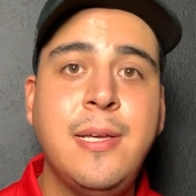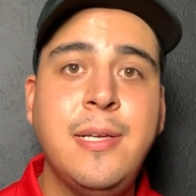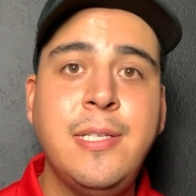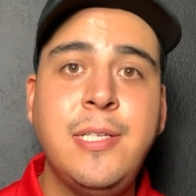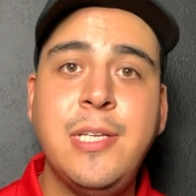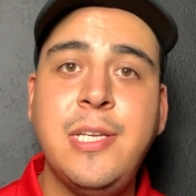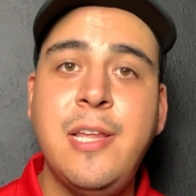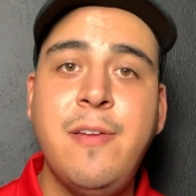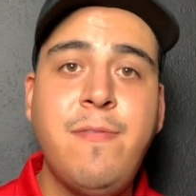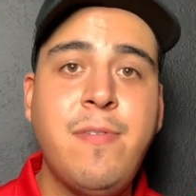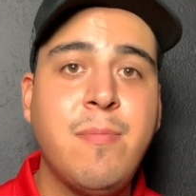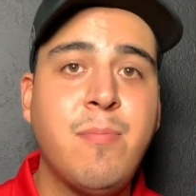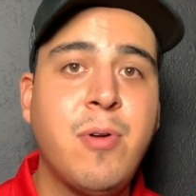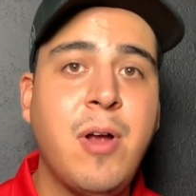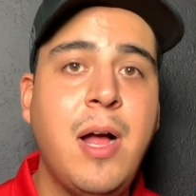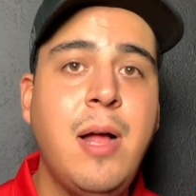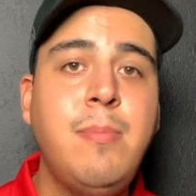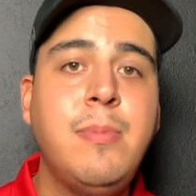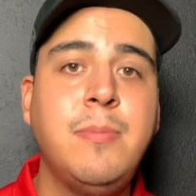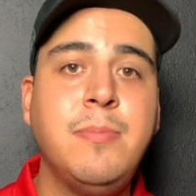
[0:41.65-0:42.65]
to different
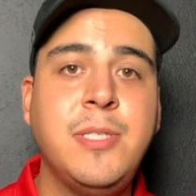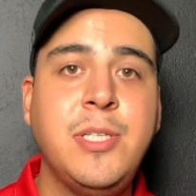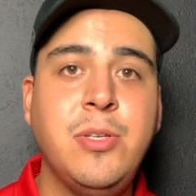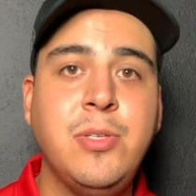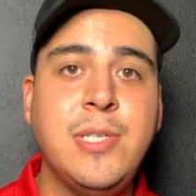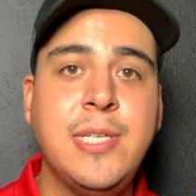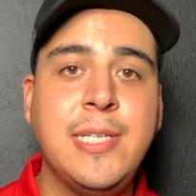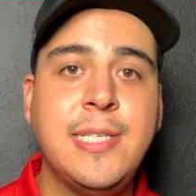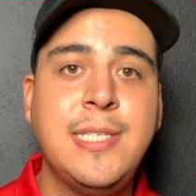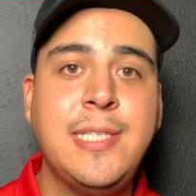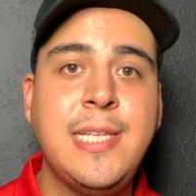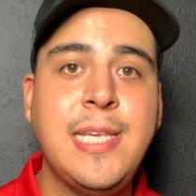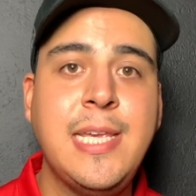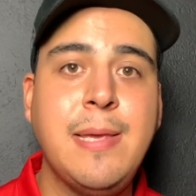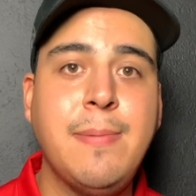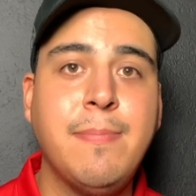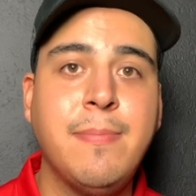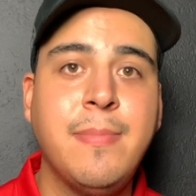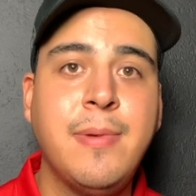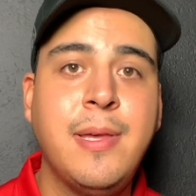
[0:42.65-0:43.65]
problems using
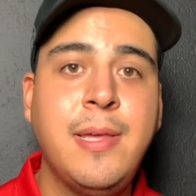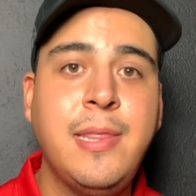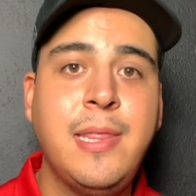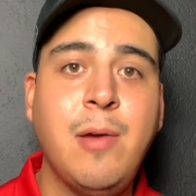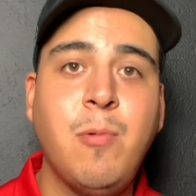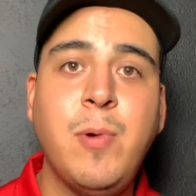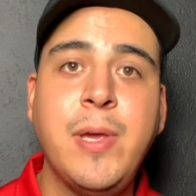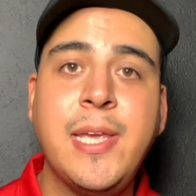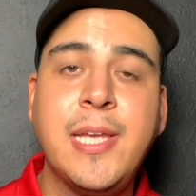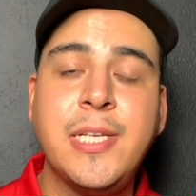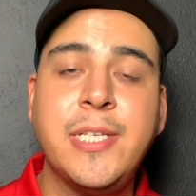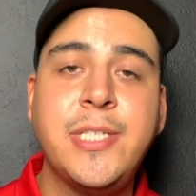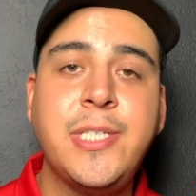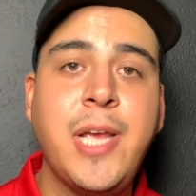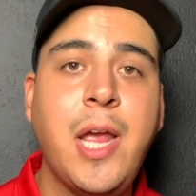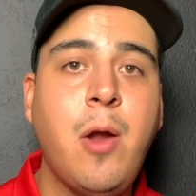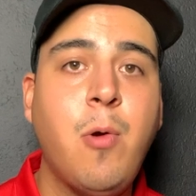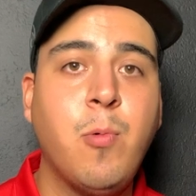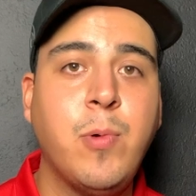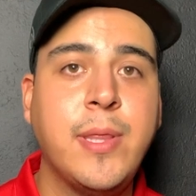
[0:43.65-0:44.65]
STEAM that we can
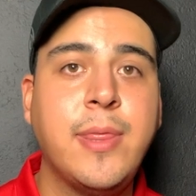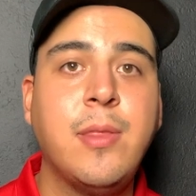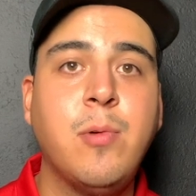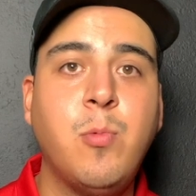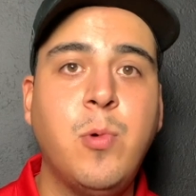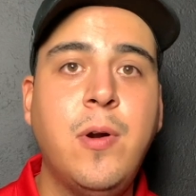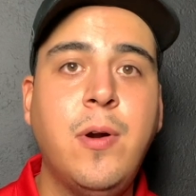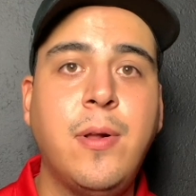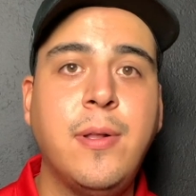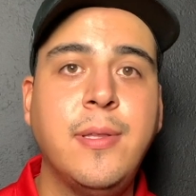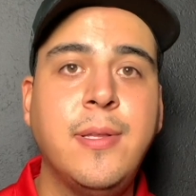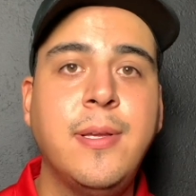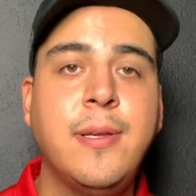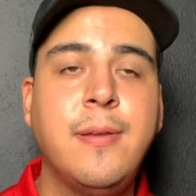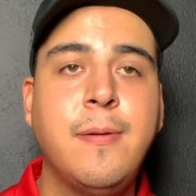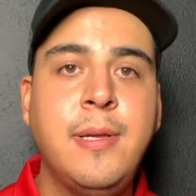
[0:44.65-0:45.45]
share with the world.